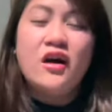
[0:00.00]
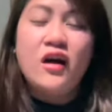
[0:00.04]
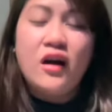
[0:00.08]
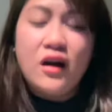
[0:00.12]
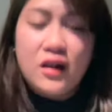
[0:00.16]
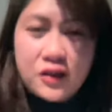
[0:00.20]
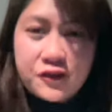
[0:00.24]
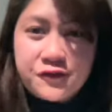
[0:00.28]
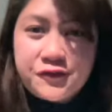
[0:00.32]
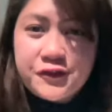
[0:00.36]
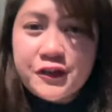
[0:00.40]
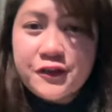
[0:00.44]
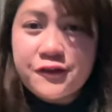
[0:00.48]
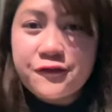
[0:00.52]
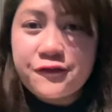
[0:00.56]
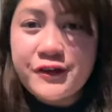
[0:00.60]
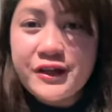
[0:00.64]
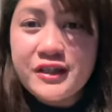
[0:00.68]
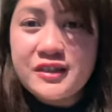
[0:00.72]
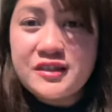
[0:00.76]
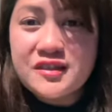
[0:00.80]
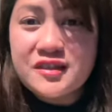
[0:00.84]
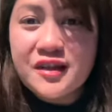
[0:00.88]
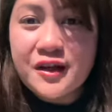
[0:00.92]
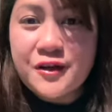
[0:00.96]
All of your
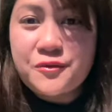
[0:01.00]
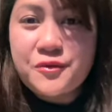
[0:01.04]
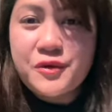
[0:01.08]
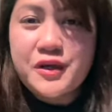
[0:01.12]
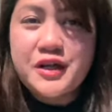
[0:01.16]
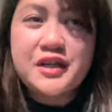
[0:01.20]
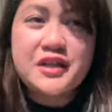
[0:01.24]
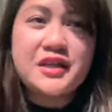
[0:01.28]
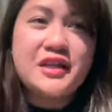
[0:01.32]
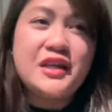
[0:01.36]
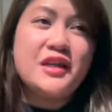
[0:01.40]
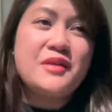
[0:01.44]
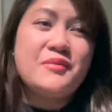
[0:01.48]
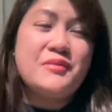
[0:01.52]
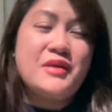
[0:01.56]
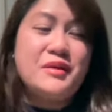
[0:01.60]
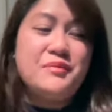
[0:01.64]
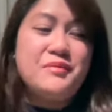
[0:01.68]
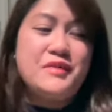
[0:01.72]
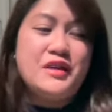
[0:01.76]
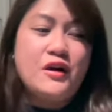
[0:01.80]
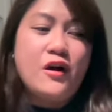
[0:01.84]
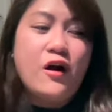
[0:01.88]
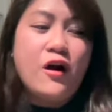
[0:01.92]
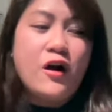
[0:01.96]
friends are working.
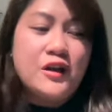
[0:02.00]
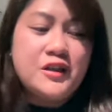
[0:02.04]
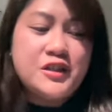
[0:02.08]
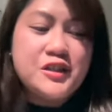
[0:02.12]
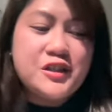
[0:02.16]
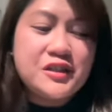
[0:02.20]
Maybe on